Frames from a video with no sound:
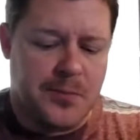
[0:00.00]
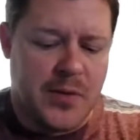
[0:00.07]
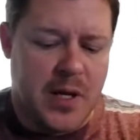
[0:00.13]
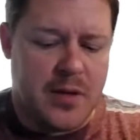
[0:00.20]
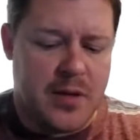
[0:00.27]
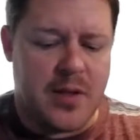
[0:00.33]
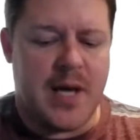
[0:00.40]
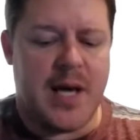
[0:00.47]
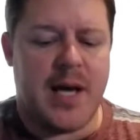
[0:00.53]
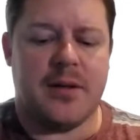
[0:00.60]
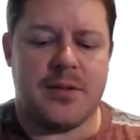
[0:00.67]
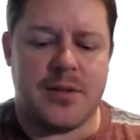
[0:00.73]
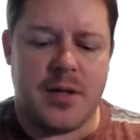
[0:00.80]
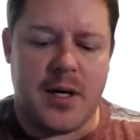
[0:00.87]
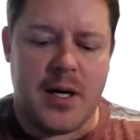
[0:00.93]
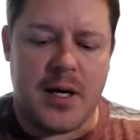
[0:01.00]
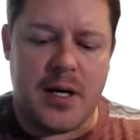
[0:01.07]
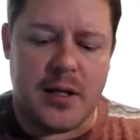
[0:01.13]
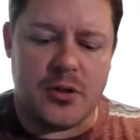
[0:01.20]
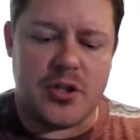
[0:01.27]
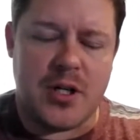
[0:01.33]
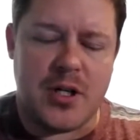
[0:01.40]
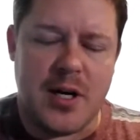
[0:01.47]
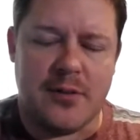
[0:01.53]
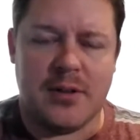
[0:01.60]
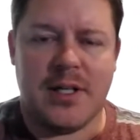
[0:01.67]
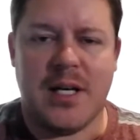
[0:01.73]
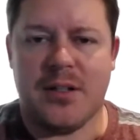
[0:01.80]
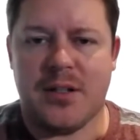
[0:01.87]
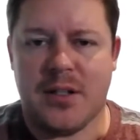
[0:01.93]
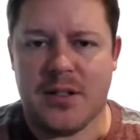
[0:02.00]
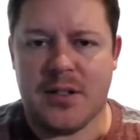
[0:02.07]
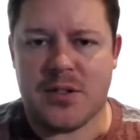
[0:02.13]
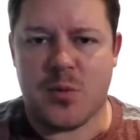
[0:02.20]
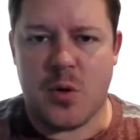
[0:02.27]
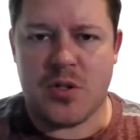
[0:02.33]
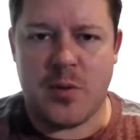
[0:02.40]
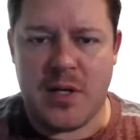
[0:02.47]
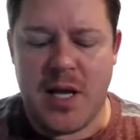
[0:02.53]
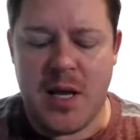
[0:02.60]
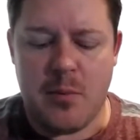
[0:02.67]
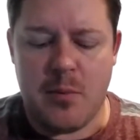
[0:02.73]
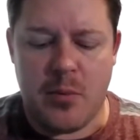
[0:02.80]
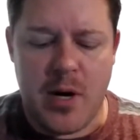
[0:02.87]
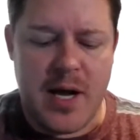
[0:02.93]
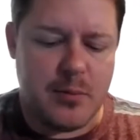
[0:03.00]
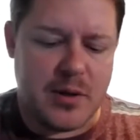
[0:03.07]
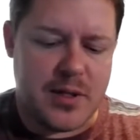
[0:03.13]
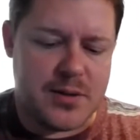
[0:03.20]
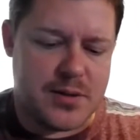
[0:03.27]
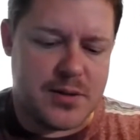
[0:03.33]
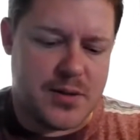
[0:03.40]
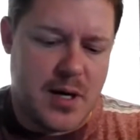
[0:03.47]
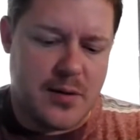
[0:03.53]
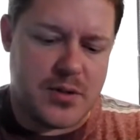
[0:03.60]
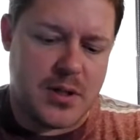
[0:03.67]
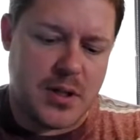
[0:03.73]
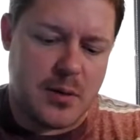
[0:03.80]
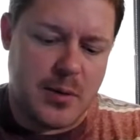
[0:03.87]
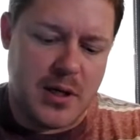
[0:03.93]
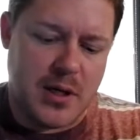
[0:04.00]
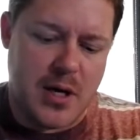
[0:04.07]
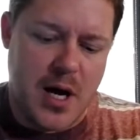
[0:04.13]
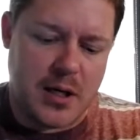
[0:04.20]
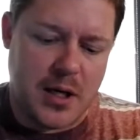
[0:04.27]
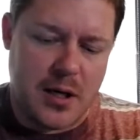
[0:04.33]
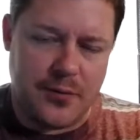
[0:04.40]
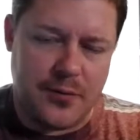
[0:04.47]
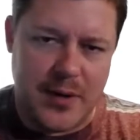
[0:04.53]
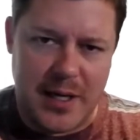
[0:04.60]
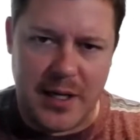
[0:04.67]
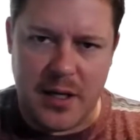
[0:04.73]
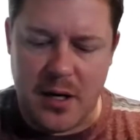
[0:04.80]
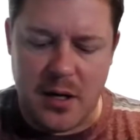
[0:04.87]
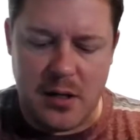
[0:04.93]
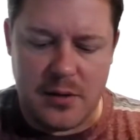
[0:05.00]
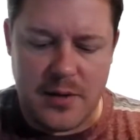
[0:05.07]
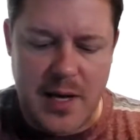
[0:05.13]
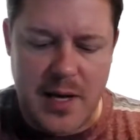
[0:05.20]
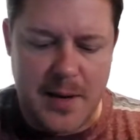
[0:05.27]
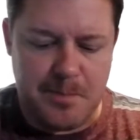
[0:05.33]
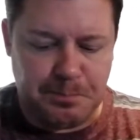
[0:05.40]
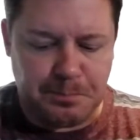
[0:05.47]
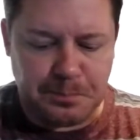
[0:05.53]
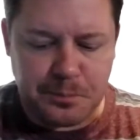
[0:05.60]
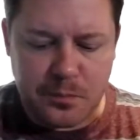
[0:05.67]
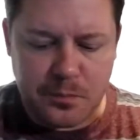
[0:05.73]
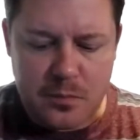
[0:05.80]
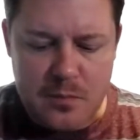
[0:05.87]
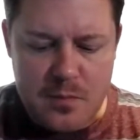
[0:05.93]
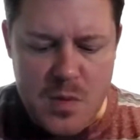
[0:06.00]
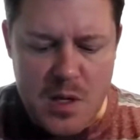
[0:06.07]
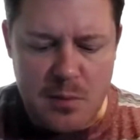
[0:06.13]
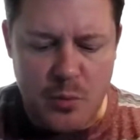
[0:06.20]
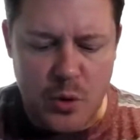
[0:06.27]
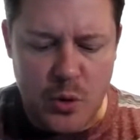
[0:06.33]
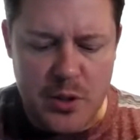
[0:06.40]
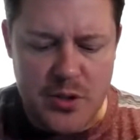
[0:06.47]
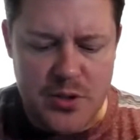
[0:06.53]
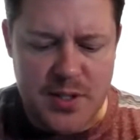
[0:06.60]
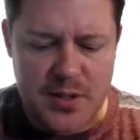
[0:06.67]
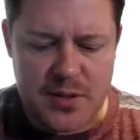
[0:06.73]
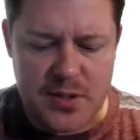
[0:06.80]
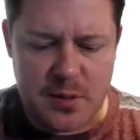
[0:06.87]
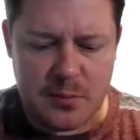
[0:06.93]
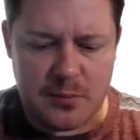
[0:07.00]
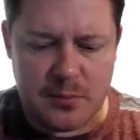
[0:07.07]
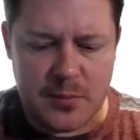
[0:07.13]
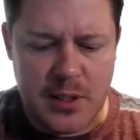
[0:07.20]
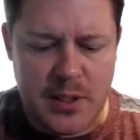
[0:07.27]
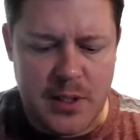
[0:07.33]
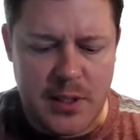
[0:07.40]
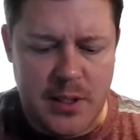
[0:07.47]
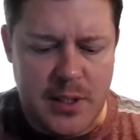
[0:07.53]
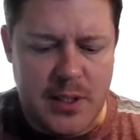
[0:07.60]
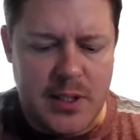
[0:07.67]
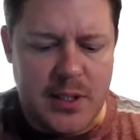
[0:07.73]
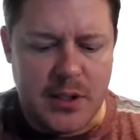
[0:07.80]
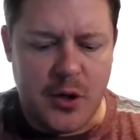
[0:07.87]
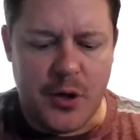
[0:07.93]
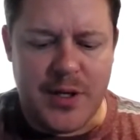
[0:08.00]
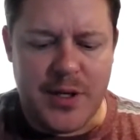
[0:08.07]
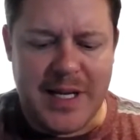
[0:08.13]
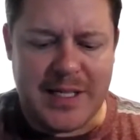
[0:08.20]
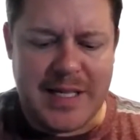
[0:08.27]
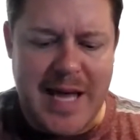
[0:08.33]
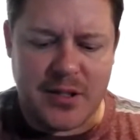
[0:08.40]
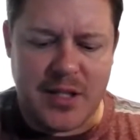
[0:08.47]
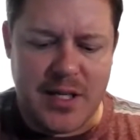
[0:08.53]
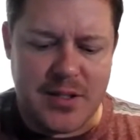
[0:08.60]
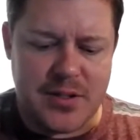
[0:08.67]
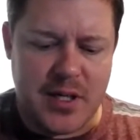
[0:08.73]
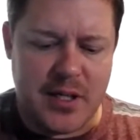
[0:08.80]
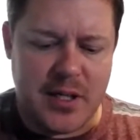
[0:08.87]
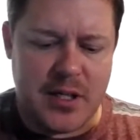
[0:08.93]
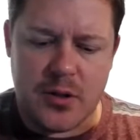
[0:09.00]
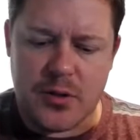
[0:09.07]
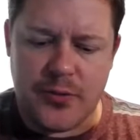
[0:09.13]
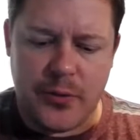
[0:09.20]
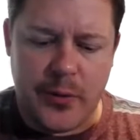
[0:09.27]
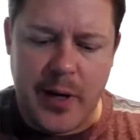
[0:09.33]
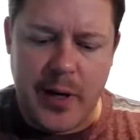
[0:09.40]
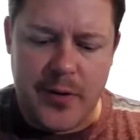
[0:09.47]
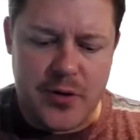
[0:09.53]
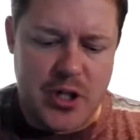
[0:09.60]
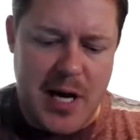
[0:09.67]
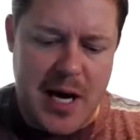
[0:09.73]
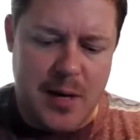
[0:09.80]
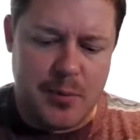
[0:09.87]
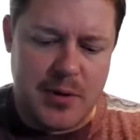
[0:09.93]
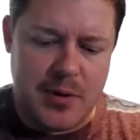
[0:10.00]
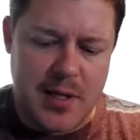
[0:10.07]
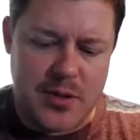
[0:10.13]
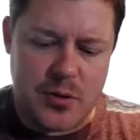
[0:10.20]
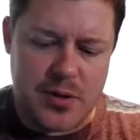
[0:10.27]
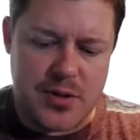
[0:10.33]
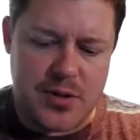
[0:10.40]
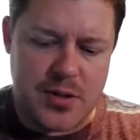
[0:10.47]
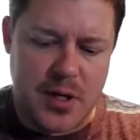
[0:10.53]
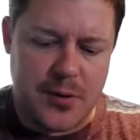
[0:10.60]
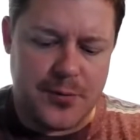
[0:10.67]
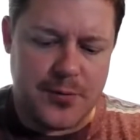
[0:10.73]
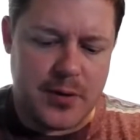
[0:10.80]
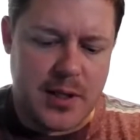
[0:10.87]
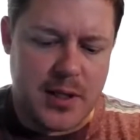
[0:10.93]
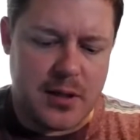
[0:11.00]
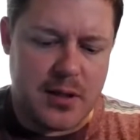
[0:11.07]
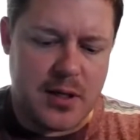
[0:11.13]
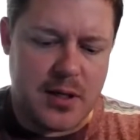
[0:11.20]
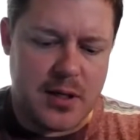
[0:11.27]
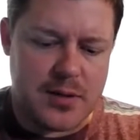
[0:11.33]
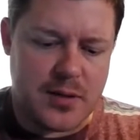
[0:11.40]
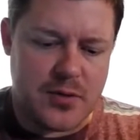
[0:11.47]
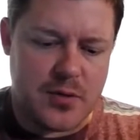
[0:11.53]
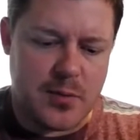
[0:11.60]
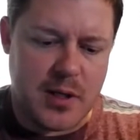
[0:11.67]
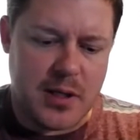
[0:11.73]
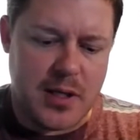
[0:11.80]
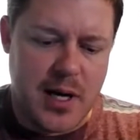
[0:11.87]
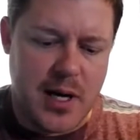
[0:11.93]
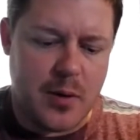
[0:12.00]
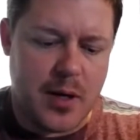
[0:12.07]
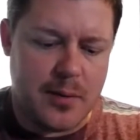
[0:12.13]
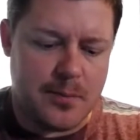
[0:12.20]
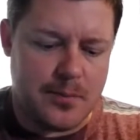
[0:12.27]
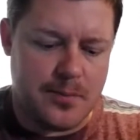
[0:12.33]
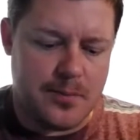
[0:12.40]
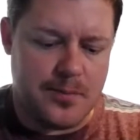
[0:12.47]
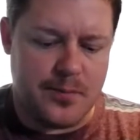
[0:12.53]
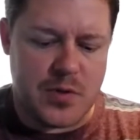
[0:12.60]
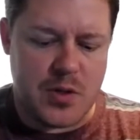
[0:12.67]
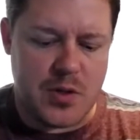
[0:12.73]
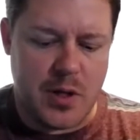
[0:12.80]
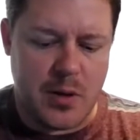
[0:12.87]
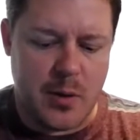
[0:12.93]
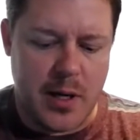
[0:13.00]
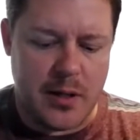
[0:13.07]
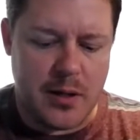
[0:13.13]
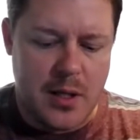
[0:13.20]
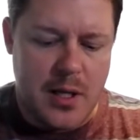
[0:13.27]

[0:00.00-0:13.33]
and that you should never get anything that's supposed to be name brand because it's obviously going to be a knockoff. I get all of that. I'm more interested in some little knick-knack things that I can use for around the shop and that sort of stuff, and save some money that way. So anyway,